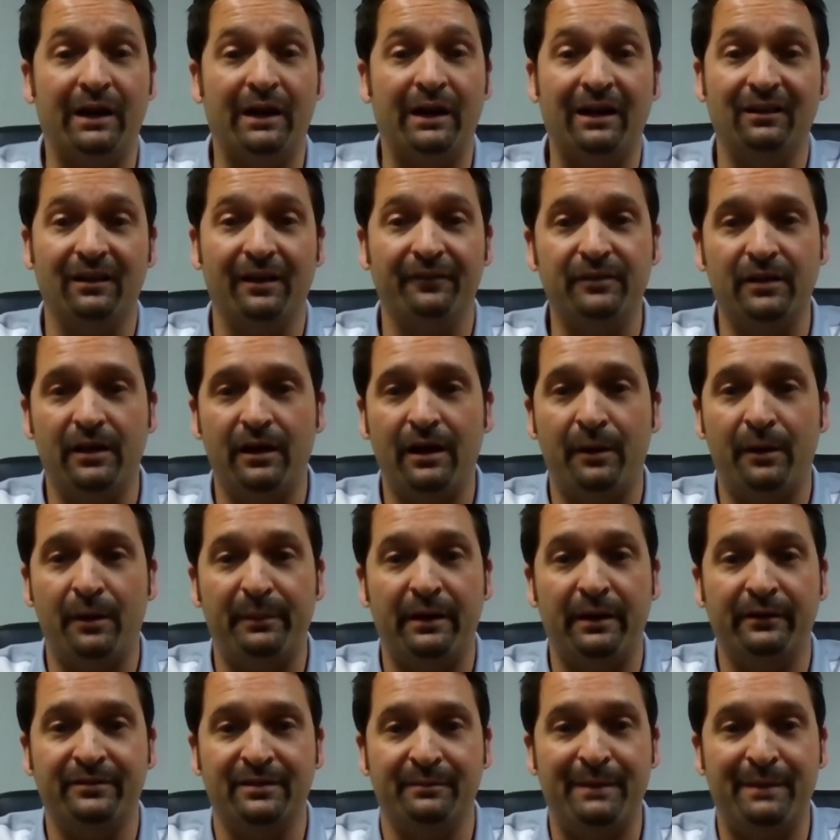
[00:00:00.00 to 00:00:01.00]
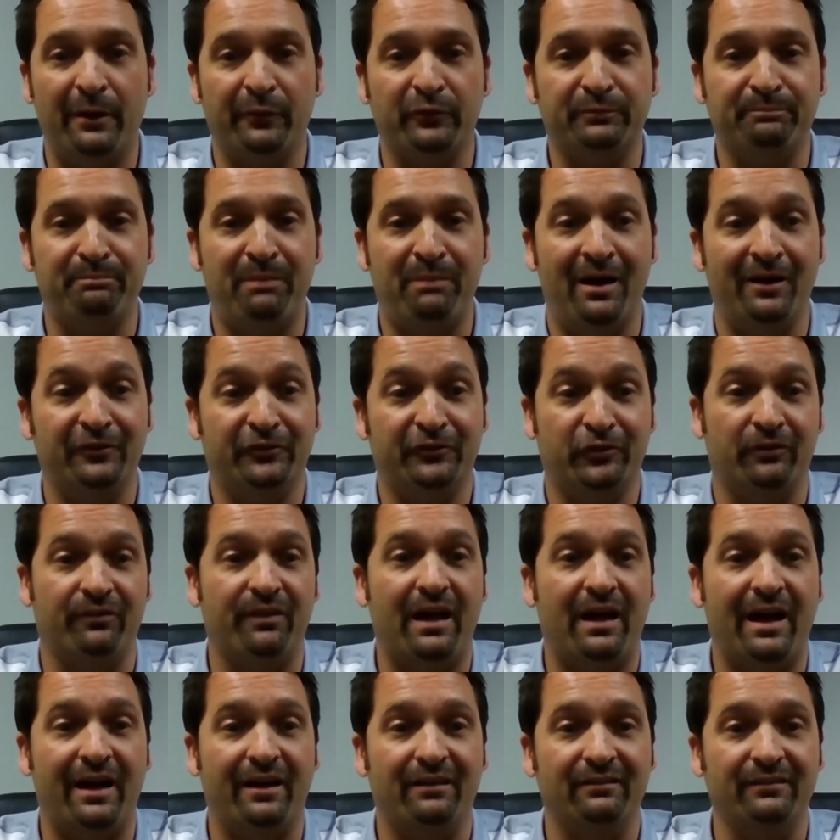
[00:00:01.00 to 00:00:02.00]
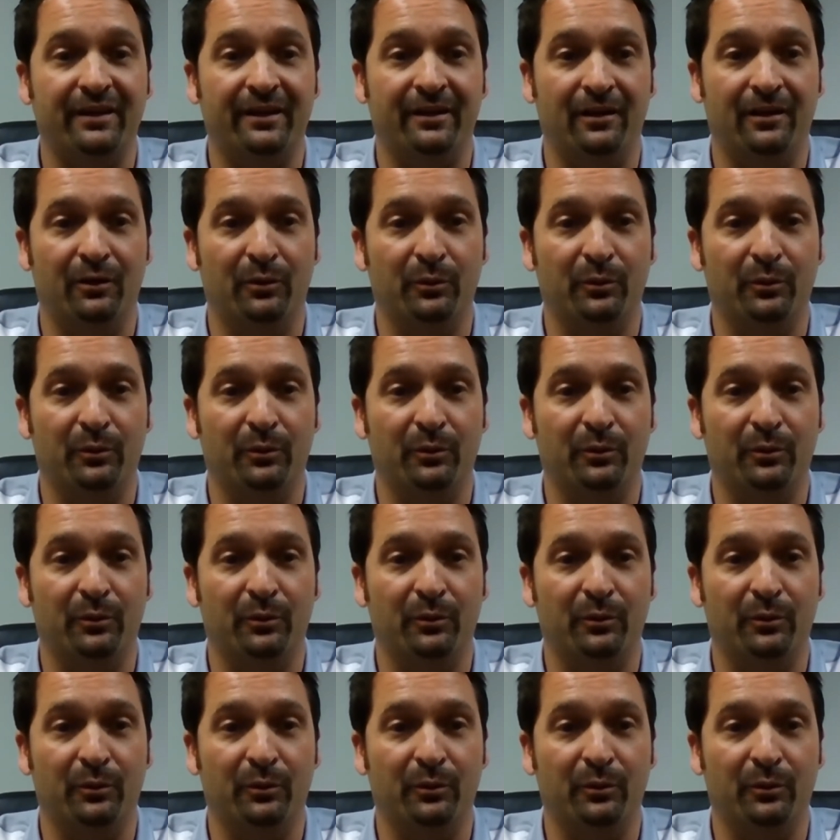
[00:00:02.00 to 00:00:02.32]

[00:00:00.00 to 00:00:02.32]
and I'd love to help somehow sponsor that.